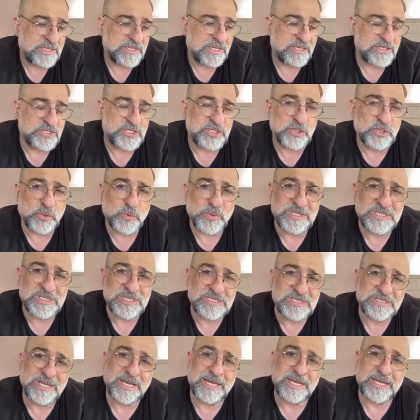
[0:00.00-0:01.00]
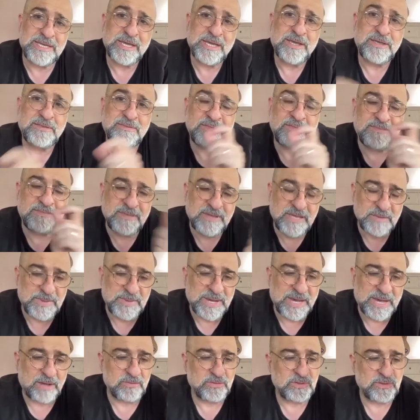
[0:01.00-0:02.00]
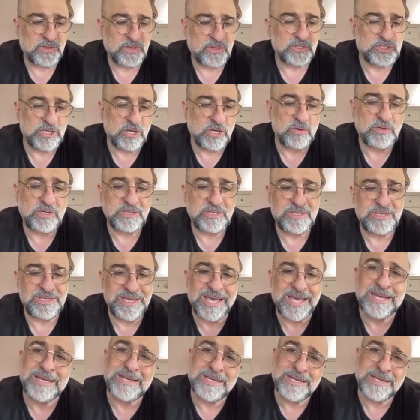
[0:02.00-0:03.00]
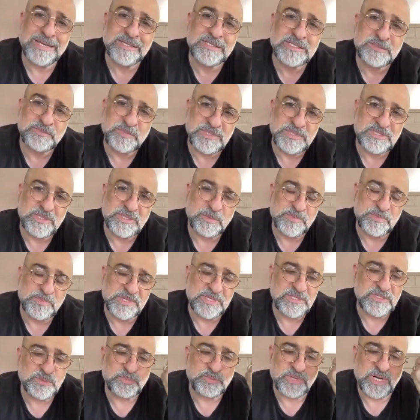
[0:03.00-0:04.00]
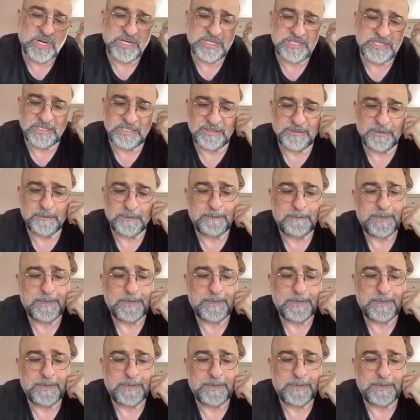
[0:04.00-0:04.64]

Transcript: And she'd always say, the thing about a joke at the end, it has to be something surprising.